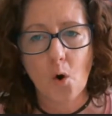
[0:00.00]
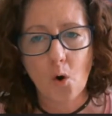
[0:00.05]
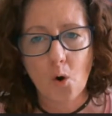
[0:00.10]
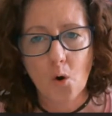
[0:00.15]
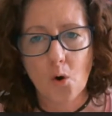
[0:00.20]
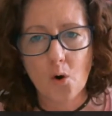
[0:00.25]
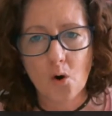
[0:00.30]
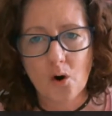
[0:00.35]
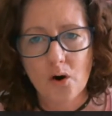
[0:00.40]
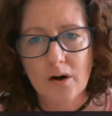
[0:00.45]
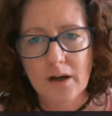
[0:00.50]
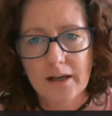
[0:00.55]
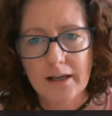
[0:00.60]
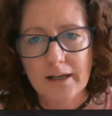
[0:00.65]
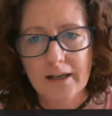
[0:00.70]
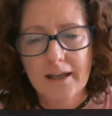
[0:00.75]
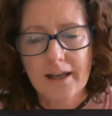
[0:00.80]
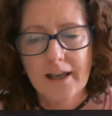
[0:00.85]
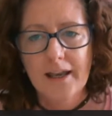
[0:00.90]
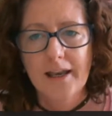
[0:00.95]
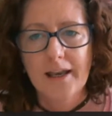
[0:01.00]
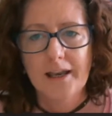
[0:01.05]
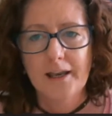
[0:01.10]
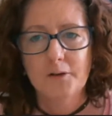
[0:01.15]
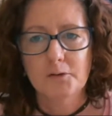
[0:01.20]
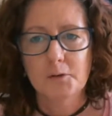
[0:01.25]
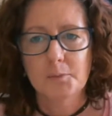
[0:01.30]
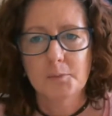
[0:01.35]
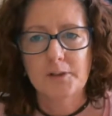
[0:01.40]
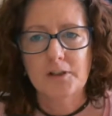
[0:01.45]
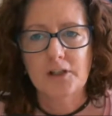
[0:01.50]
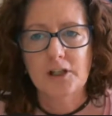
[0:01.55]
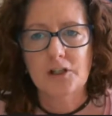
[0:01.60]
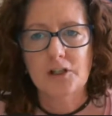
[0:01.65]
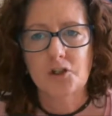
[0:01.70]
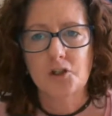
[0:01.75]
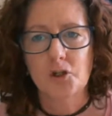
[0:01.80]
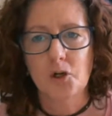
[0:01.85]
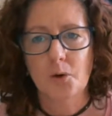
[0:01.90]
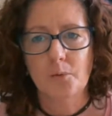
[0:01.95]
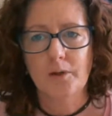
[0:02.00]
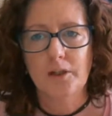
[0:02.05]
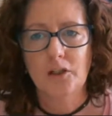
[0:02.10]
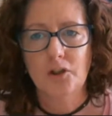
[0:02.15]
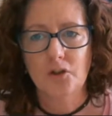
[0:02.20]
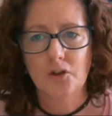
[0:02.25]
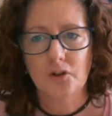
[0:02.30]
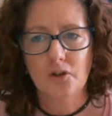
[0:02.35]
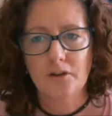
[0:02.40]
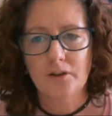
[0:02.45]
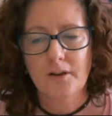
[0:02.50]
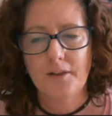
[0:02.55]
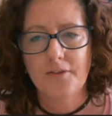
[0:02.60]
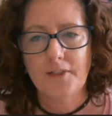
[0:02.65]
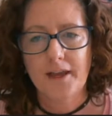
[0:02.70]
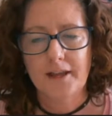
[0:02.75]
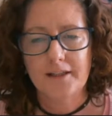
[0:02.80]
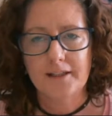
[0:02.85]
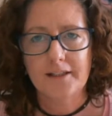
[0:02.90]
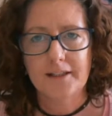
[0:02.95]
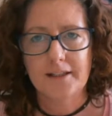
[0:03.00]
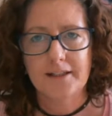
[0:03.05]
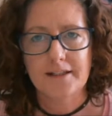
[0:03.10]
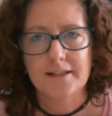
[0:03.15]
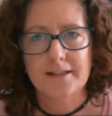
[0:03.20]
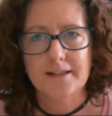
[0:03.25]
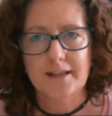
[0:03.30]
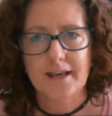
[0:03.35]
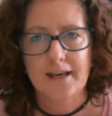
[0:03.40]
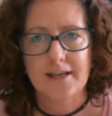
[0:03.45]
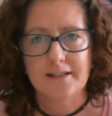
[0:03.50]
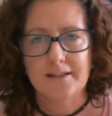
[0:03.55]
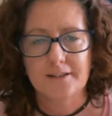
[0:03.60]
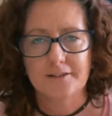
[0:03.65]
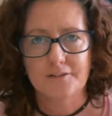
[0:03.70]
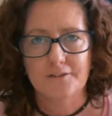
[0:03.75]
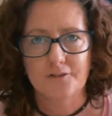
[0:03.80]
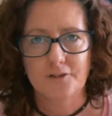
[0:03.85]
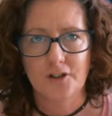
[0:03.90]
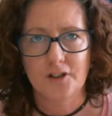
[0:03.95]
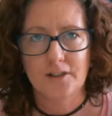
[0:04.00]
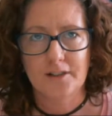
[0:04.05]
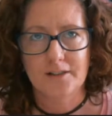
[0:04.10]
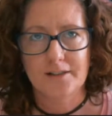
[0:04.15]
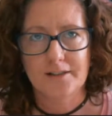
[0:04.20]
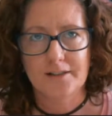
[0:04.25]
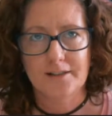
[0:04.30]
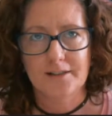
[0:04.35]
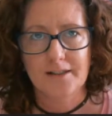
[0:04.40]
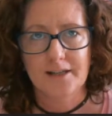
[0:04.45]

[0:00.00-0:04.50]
or it will be just showing you that it is a different